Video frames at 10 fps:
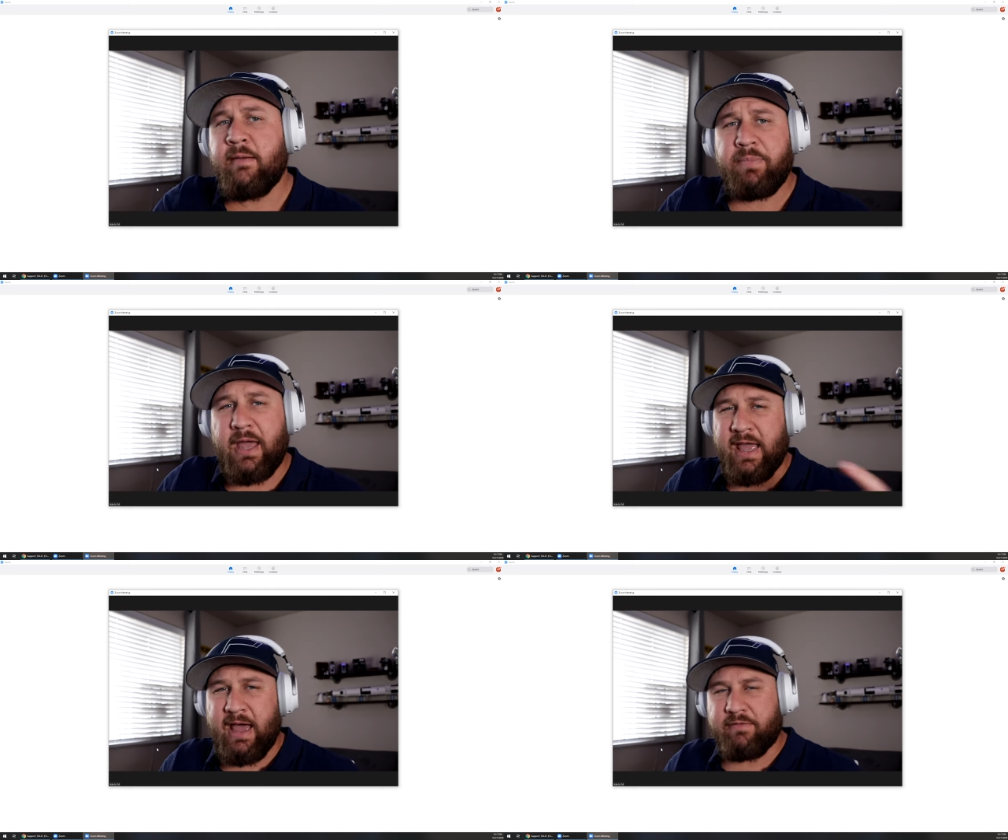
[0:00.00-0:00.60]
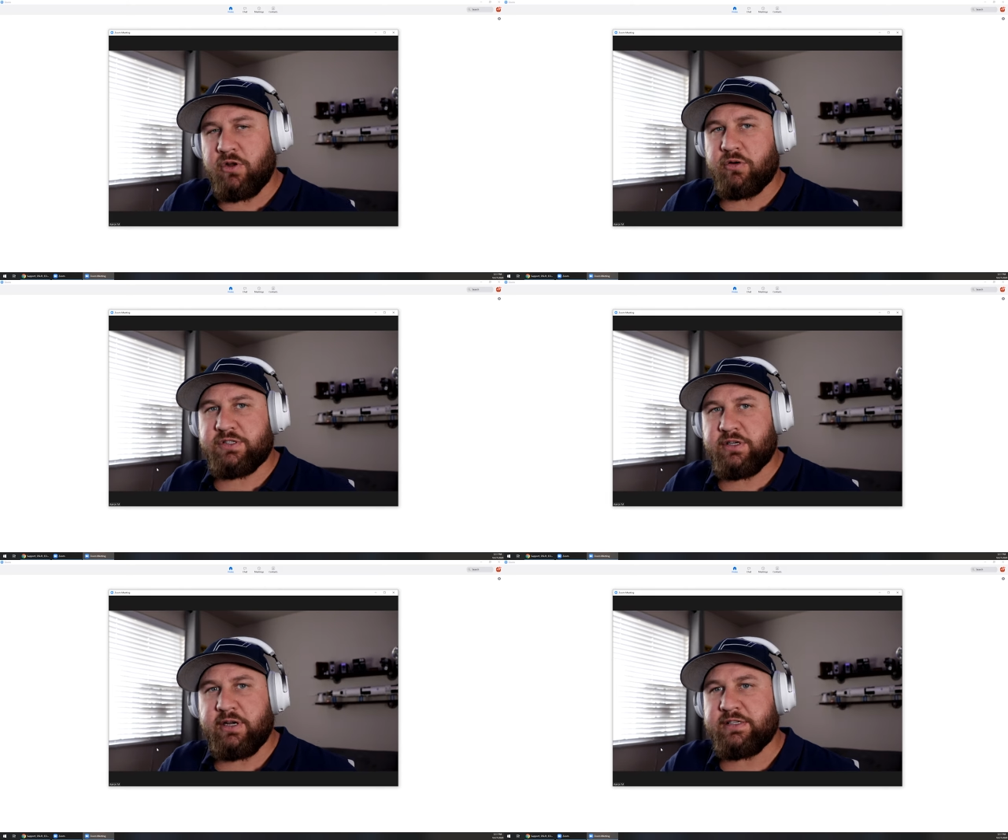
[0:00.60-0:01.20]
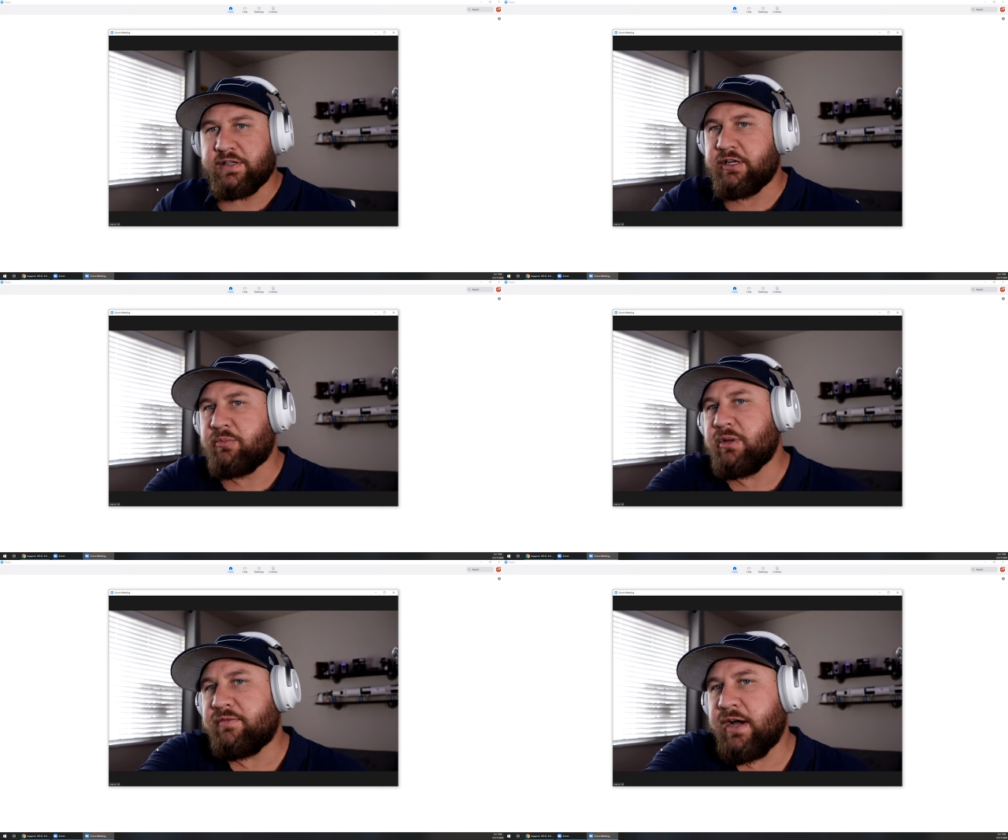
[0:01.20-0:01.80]
I have noticed there is a little bit
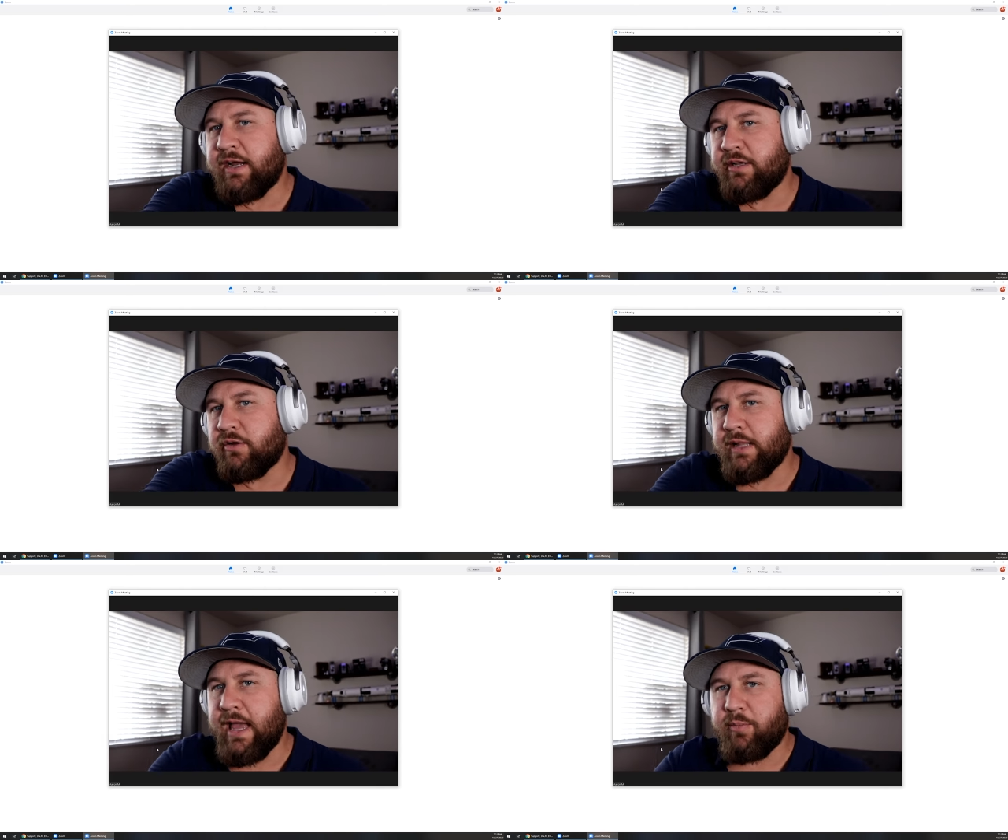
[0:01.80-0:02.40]
of audio lag,